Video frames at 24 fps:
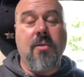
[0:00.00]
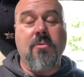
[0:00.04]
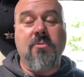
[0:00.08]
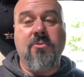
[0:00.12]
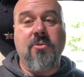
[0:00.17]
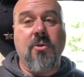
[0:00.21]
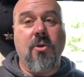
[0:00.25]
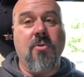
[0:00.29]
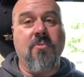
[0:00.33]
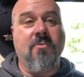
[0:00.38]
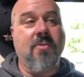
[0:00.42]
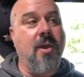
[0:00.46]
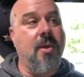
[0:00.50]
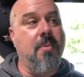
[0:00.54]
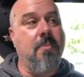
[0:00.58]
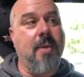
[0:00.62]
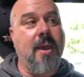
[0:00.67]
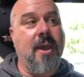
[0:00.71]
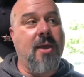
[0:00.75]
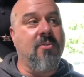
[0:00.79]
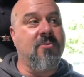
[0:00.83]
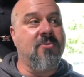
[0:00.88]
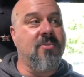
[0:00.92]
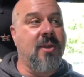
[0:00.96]
So if I'm
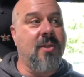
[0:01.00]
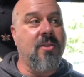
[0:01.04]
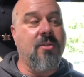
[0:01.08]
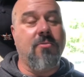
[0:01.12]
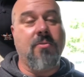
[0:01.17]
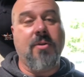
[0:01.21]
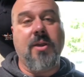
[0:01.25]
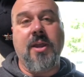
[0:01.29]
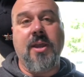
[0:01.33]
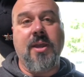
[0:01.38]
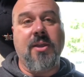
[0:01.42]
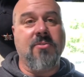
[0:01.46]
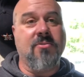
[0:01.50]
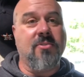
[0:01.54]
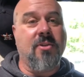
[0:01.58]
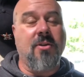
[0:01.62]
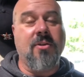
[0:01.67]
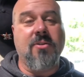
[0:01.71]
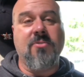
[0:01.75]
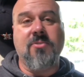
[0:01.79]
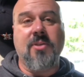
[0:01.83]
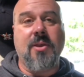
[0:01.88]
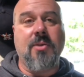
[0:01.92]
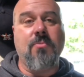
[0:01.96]
outside the rig, as
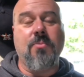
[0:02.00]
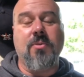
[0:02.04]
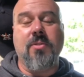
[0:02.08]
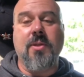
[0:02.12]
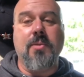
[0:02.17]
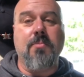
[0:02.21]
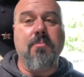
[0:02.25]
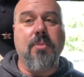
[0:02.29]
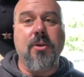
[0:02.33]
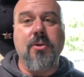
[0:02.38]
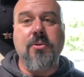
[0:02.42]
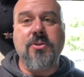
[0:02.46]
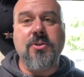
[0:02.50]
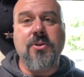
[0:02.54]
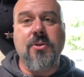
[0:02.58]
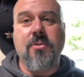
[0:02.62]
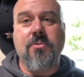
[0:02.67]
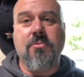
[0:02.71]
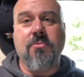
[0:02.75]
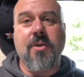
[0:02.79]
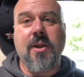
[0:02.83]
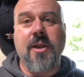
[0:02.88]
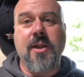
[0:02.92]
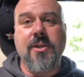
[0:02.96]
long as I'm within Bluetooth
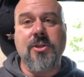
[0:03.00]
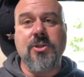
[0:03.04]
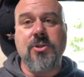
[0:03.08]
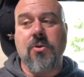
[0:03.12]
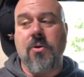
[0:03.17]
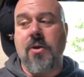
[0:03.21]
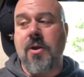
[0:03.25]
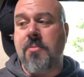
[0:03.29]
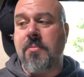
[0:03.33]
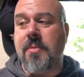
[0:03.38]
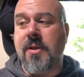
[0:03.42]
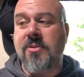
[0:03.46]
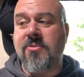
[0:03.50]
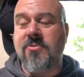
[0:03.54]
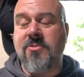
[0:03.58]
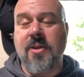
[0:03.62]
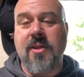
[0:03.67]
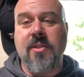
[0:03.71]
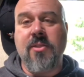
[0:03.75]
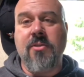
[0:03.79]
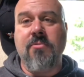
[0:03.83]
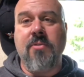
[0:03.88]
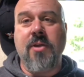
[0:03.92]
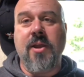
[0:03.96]
range or I'm
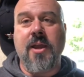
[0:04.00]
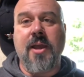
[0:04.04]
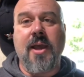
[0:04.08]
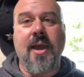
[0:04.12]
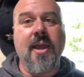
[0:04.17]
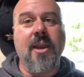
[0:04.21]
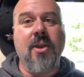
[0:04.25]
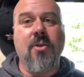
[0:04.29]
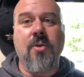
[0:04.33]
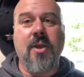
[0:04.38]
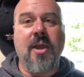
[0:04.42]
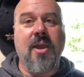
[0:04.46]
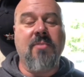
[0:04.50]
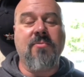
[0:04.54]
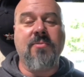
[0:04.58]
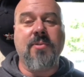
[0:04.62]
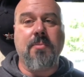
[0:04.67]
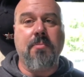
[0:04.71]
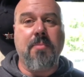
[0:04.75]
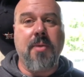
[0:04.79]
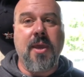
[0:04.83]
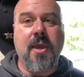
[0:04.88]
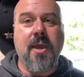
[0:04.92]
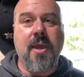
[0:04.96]
inside the rig, I don't have to
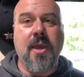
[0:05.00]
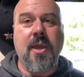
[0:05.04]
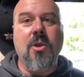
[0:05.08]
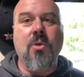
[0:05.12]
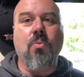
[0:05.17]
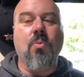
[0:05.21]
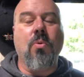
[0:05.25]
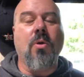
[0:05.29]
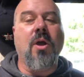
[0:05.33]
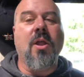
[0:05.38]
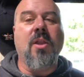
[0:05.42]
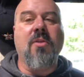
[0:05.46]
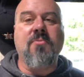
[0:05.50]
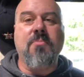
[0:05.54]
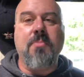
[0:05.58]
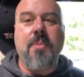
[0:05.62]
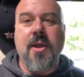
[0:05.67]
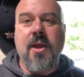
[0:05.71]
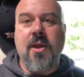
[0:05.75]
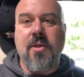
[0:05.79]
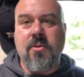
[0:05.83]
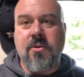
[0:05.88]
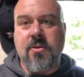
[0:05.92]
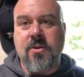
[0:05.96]
be where all of my
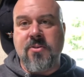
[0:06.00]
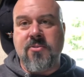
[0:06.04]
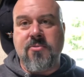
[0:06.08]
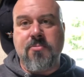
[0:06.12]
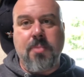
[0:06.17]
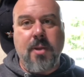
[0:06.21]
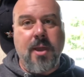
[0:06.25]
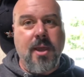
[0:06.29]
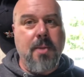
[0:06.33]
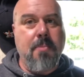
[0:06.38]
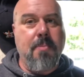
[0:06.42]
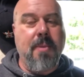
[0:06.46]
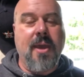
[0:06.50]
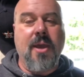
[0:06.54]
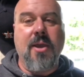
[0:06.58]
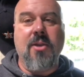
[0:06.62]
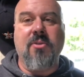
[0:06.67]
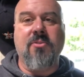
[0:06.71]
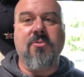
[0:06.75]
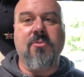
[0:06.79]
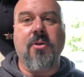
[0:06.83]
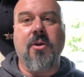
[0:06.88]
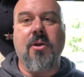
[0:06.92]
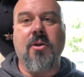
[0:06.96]
other display
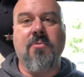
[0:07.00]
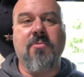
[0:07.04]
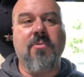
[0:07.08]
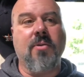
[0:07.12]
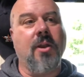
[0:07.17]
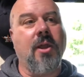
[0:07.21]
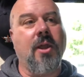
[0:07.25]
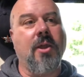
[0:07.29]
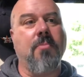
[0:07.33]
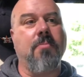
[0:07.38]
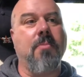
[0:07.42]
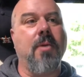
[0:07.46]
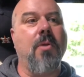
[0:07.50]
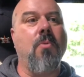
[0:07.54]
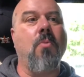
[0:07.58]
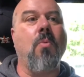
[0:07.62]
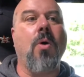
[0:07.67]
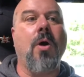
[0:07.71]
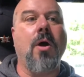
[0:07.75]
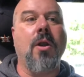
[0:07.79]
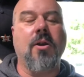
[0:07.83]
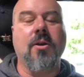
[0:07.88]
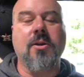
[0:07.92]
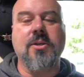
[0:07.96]
panels are for like my
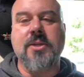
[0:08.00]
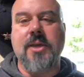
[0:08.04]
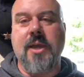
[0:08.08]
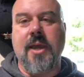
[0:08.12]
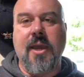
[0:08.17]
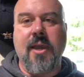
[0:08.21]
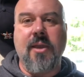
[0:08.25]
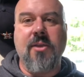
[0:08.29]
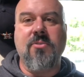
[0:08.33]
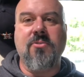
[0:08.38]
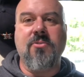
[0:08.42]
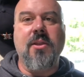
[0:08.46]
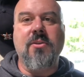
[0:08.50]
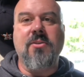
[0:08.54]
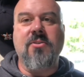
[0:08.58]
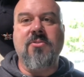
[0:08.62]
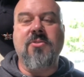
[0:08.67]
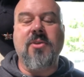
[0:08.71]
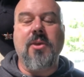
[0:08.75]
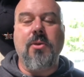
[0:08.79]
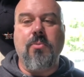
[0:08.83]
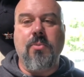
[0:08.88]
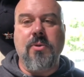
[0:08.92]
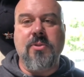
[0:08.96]
water tanks to
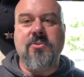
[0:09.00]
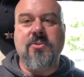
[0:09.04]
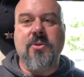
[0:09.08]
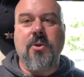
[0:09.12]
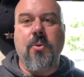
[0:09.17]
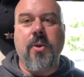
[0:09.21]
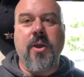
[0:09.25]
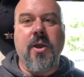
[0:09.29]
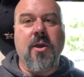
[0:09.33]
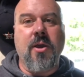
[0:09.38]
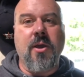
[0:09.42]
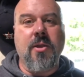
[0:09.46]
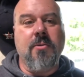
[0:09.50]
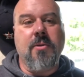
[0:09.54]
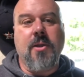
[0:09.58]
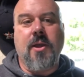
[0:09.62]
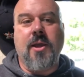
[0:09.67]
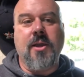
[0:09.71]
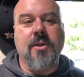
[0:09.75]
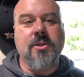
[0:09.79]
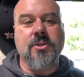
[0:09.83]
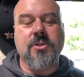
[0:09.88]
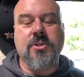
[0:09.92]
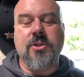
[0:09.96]
see what's going on.
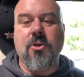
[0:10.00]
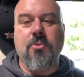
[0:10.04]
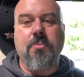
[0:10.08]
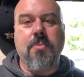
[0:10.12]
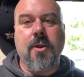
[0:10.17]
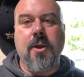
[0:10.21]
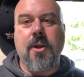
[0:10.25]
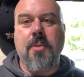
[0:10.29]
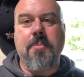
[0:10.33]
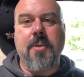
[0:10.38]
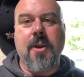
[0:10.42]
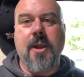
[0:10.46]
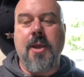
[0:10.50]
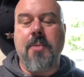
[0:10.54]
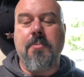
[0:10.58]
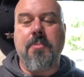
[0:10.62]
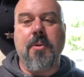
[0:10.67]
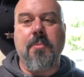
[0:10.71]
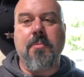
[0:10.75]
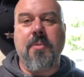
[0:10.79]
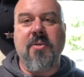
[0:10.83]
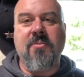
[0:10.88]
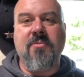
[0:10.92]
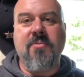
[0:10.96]
I just open up an app
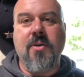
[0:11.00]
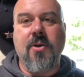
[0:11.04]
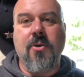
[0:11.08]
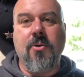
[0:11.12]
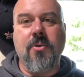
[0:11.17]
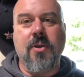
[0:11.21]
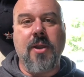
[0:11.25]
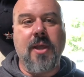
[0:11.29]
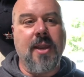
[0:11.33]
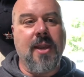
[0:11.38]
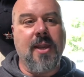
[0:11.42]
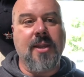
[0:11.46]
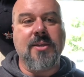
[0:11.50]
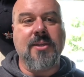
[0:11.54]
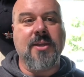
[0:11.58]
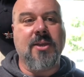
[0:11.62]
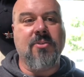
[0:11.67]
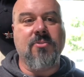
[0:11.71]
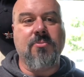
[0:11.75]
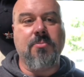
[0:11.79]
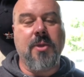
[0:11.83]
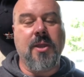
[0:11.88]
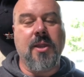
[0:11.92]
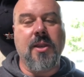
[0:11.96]
on my phone and it
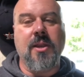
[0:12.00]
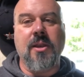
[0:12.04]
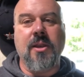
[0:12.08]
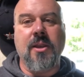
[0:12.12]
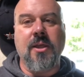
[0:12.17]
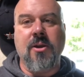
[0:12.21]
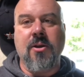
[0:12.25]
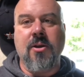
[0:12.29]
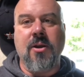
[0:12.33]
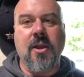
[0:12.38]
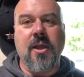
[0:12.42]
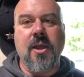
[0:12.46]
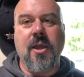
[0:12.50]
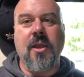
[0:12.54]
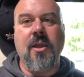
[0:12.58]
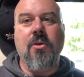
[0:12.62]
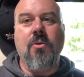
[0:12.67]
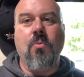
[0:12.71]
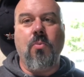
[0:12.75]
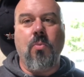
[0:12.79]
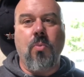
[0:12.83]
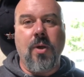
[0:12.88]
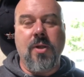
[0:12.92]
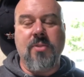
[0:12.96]
tells me literally
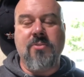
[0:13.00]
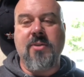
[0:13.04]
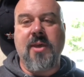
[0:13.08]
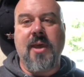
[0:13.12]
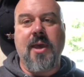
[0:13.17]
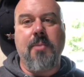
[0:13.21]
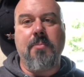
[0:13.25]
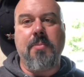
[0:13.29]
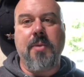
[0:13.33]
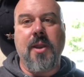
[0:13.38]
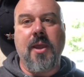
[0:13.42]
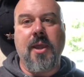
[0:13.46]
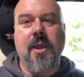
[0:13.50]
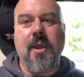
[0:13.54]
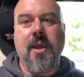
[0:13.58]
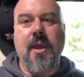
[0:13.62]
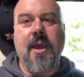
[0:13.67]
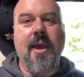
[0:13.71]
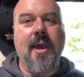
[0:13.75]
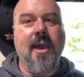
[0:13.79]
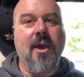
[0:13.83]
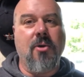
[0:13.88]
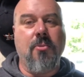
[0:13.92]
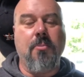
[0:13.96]
what's happening,
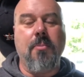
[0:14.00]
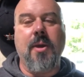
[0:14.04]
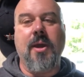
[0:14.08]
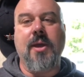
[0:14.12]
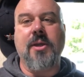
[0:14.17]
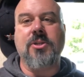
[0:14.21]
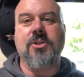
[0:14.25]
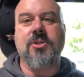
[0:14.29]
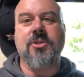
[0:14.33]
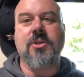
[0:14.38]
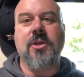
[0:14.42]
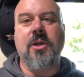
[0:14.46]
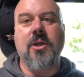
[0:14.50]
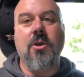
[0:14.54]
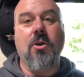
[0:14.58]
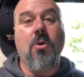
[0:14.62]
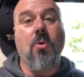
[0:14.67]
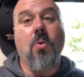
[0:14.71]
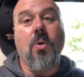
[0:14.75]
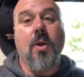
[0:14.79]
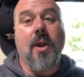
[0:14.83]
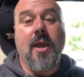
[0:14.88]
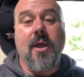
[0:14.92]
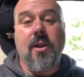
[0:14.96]
how much
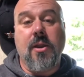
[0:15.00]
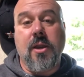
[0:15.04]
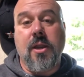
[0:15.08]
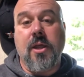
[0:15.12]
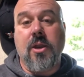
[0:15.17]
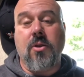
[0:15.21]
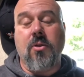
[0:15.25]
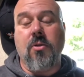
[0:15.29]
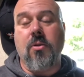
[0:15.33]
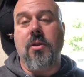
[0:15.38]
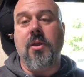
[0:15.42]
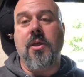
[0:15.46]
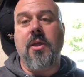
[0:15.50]
or how little